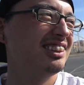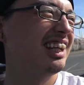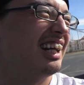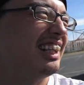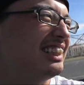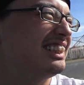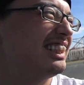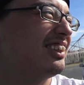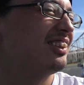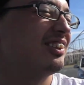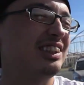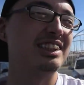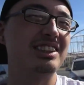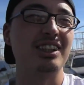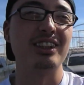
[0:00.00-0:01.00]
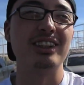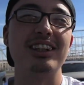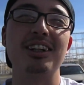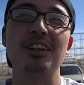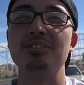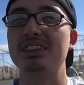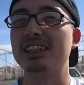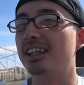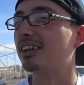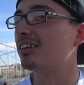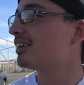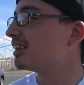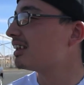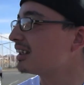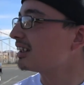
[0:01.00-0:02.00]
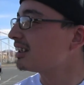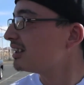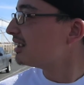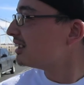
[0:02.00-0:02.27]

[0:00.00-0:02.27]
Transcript: I just hear this alarms and everything.